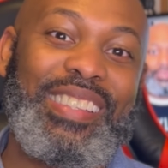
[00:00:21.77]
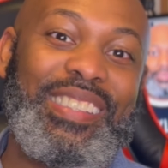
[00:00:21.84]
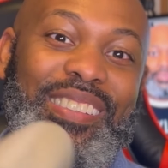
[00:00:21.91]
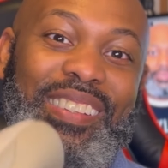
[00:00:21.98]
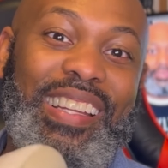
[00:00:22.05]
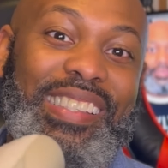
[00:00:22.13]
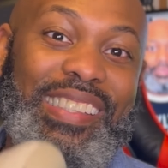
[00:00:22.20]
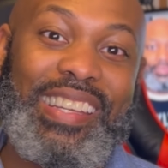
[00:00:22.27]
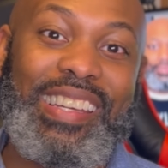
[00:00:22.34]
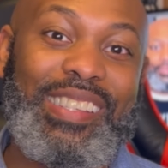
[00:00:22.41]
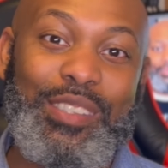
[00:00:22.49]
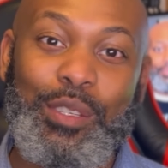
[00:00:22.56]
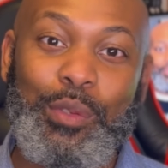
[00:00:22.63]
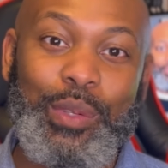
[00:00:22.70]
so let's get
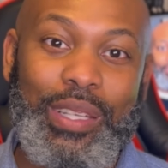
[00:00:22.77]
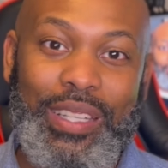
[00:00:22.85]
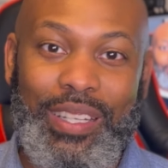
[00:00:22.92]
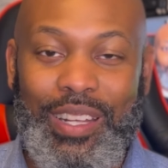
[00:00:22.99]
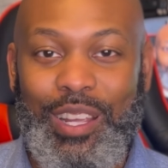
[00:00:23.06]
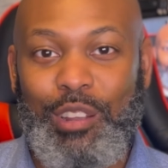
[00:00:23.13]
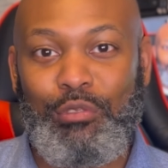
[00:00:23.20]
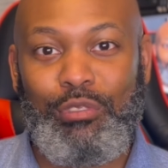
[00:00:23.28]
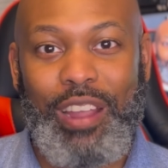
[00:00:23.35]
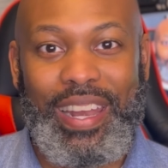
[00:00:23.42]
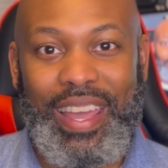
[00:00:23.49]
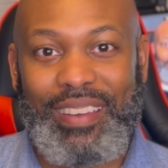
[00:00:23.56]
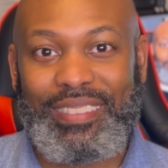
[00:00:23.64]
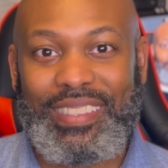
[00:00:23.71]
to it right
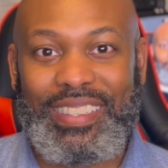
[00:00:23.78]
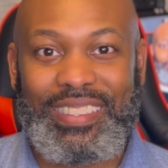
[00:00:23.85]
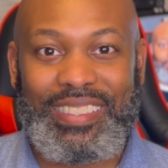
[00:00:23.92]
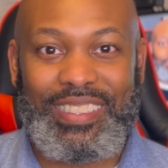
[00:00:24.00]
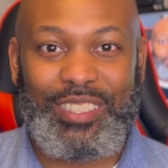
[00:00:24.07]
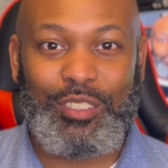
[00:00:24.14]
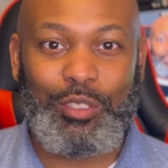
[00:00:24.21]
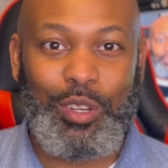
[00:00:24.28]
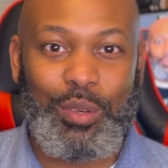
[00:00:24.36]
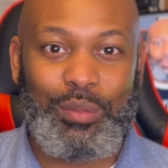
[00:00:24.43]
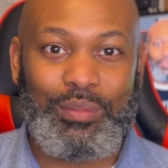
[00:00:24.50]
after this intro.